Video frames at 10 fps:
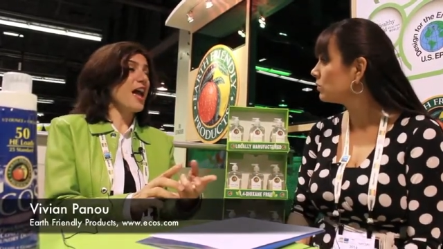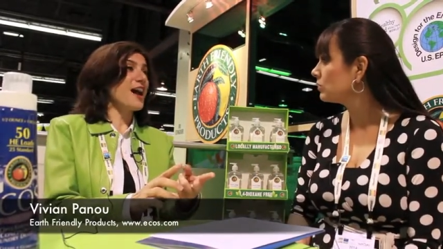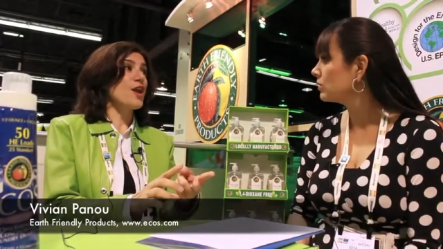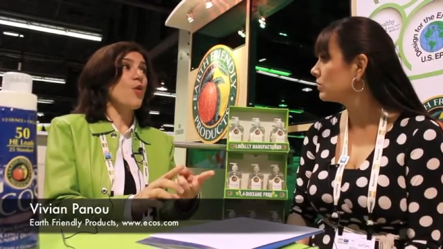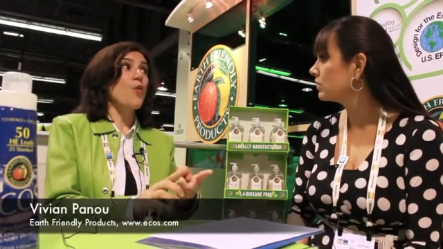
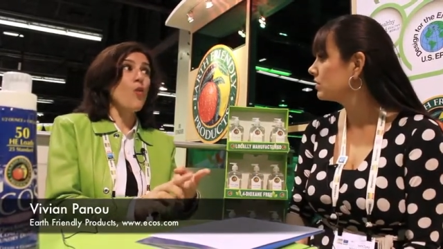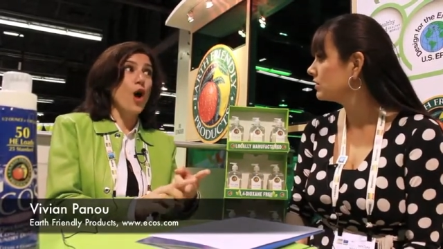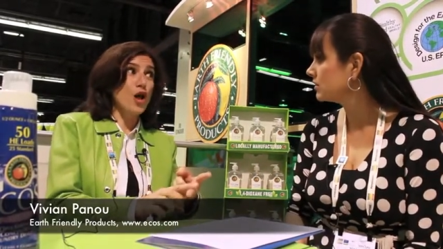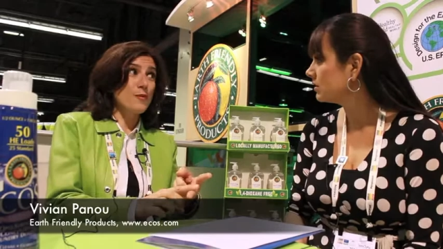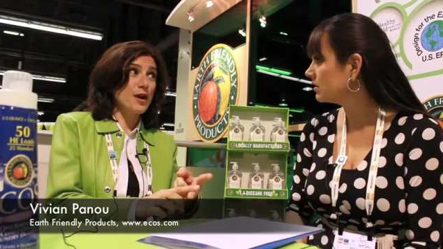Speaker 1: at
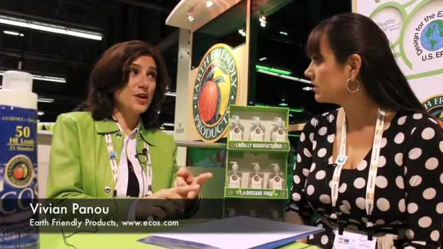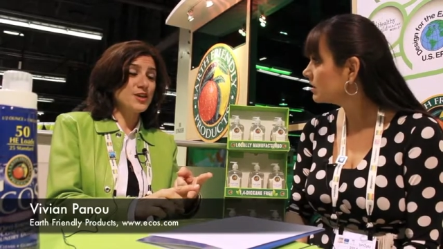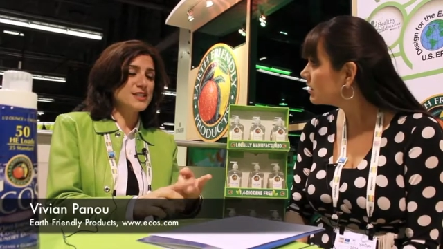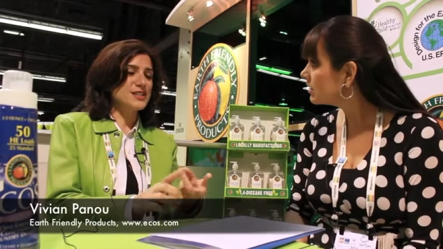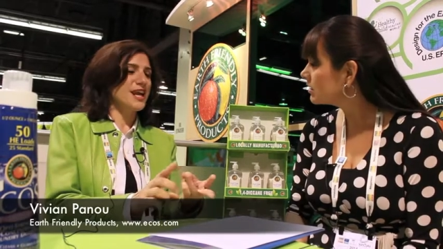
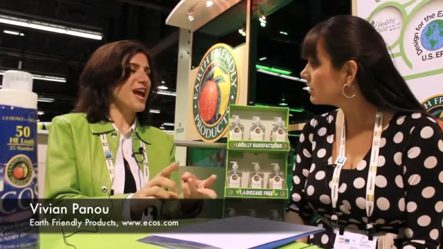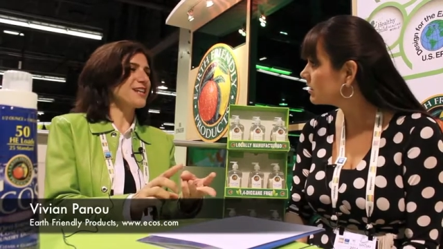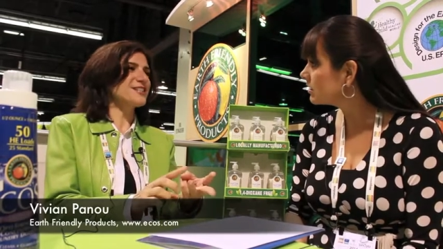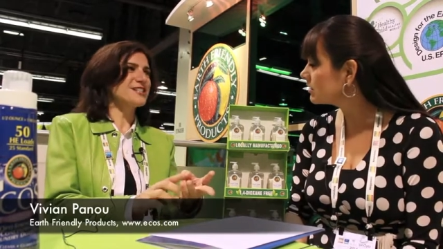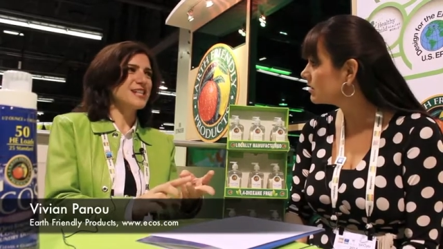Walmart,
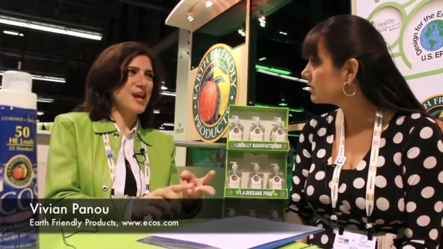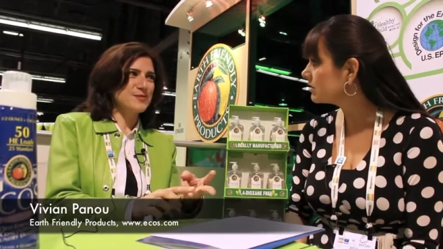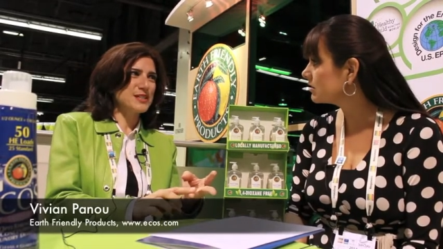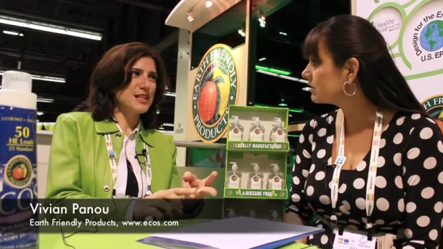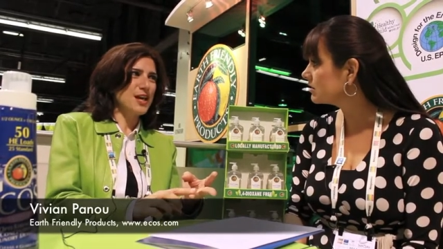at
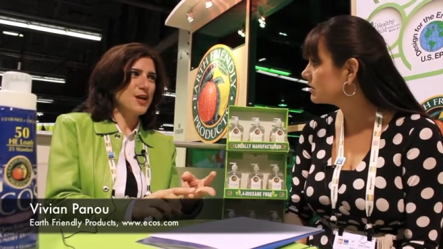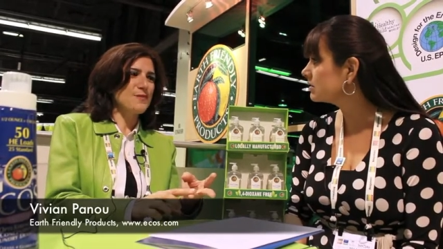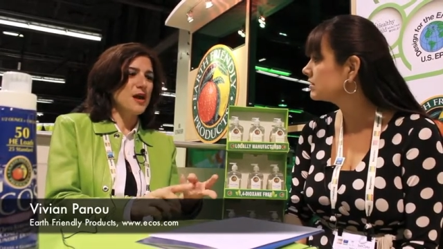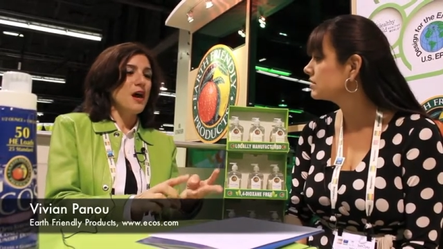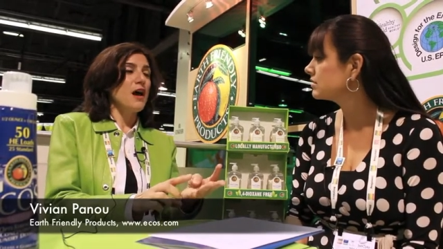Sam's
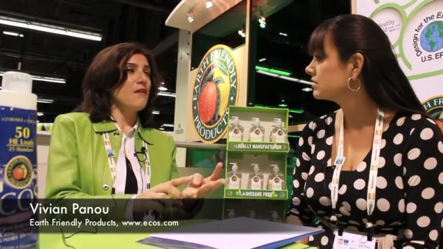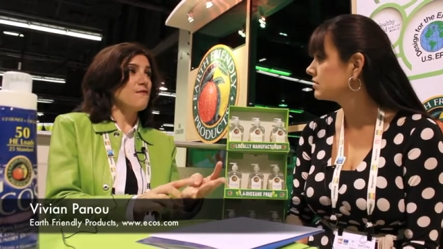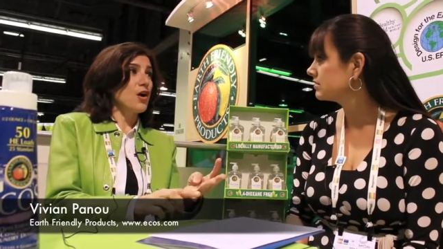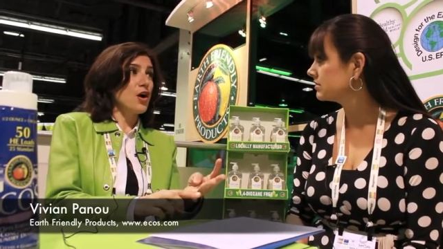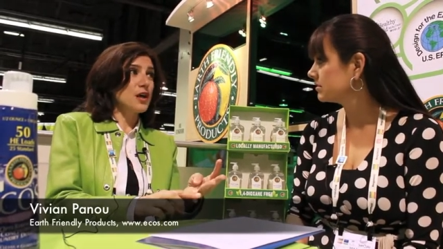Club,
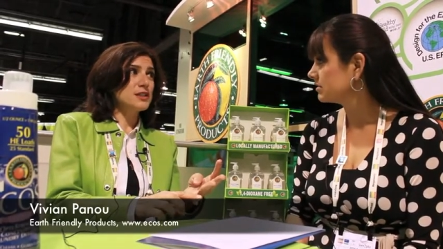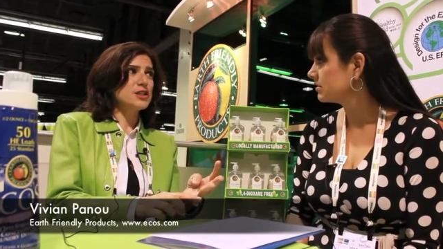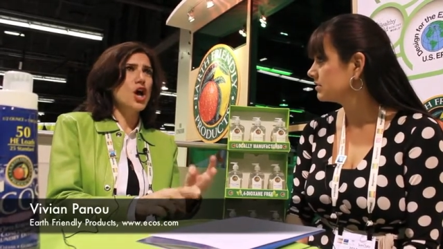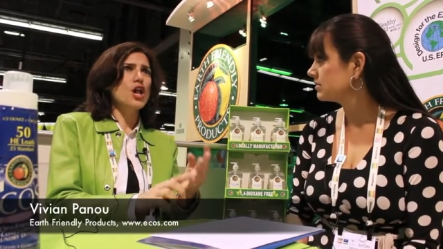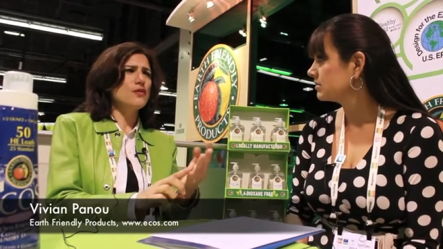
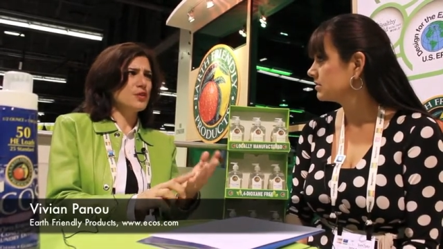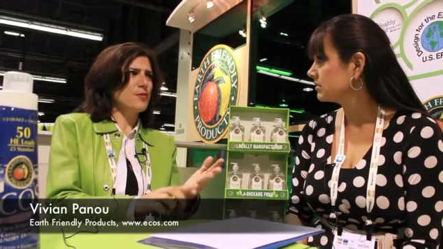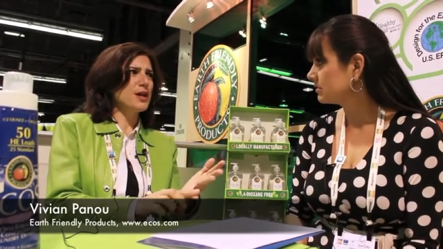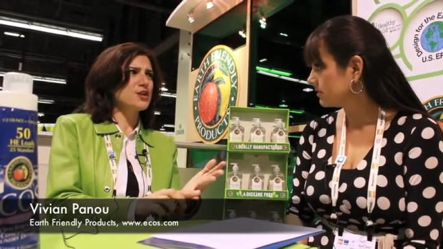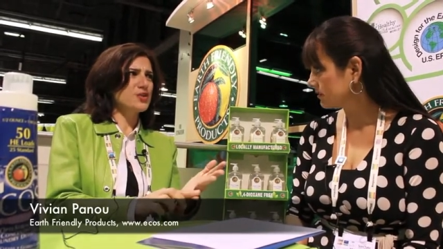Vons, all of your
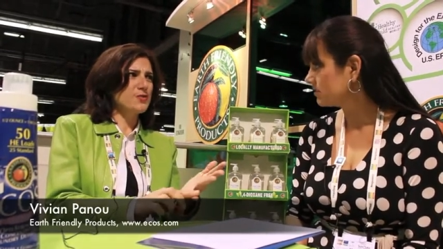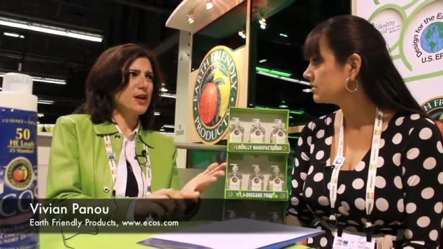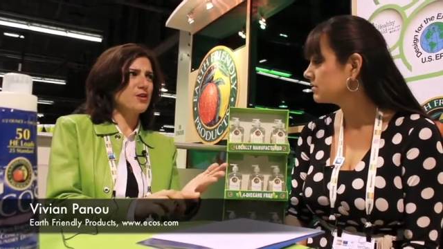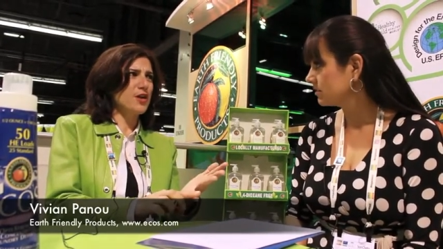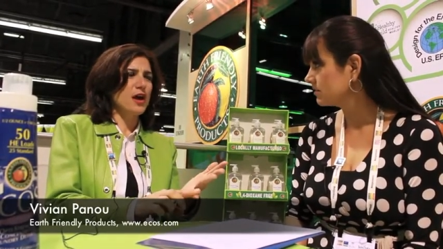major
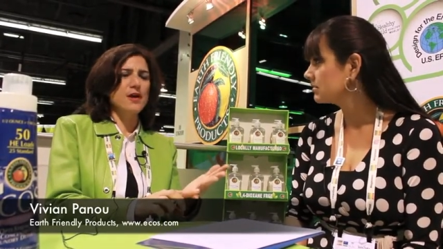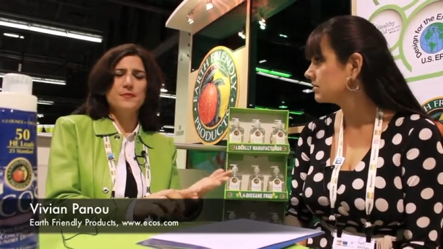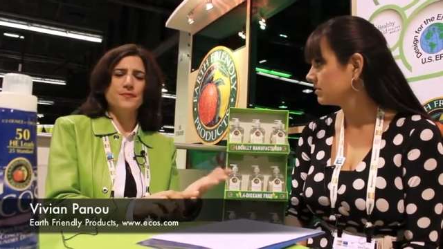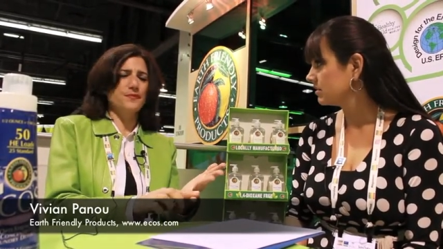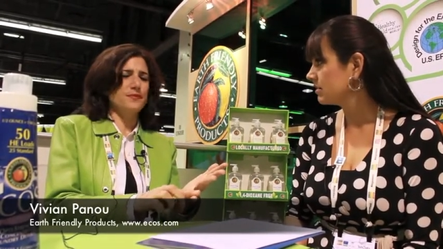um,
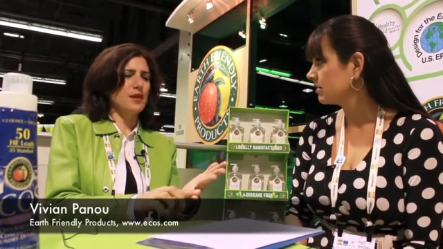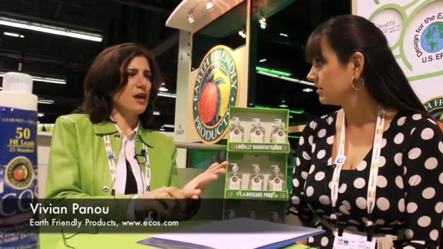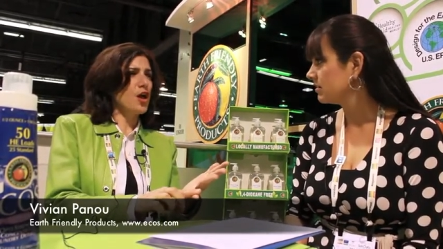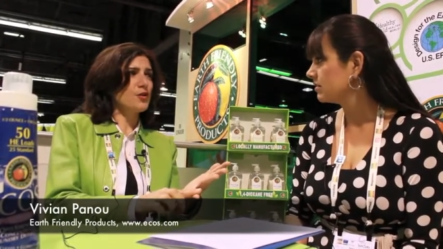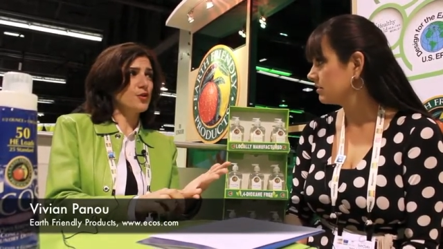
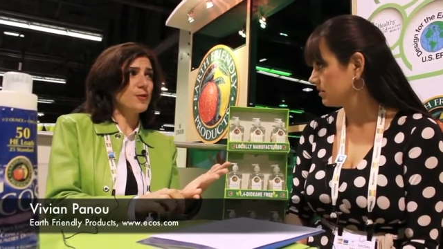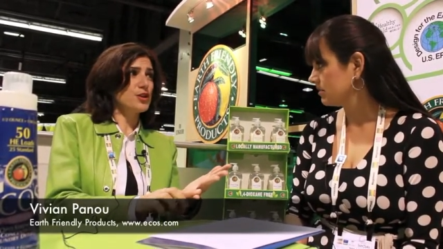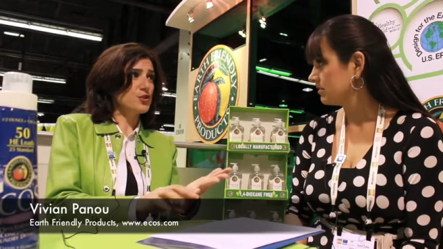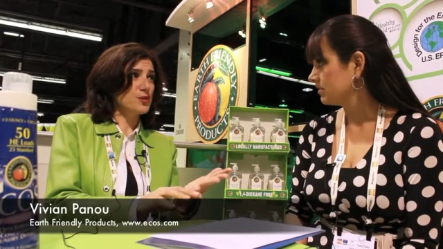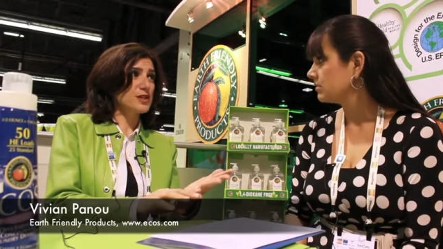all of your
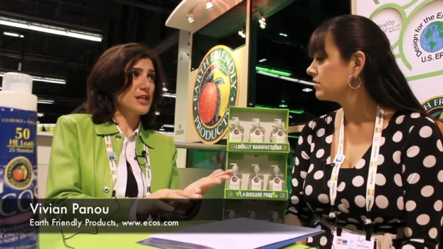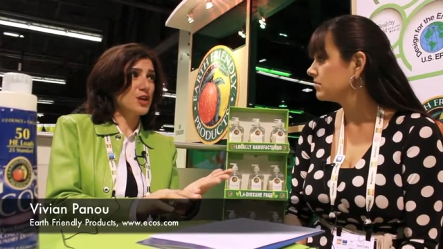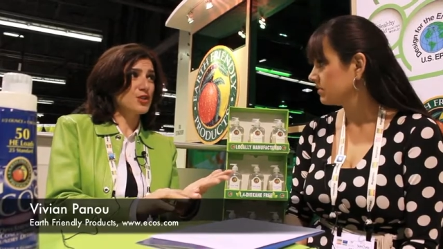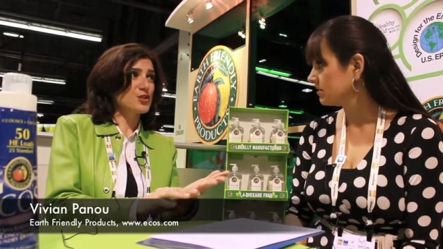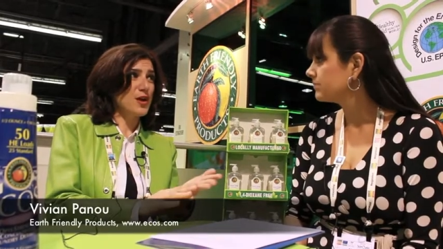major
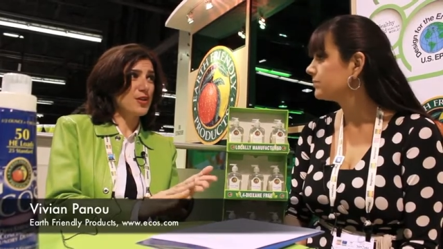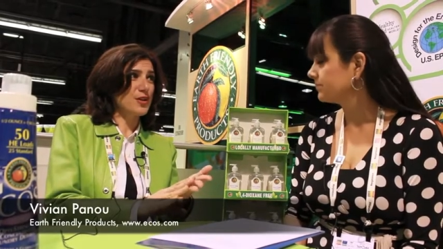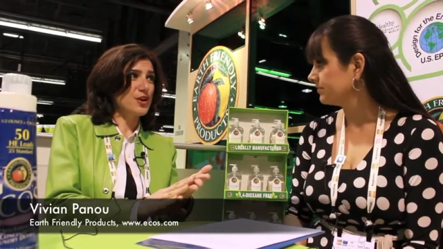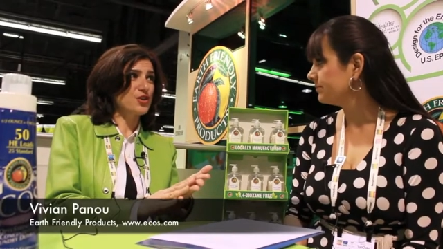retailers throughout the mm -hmm.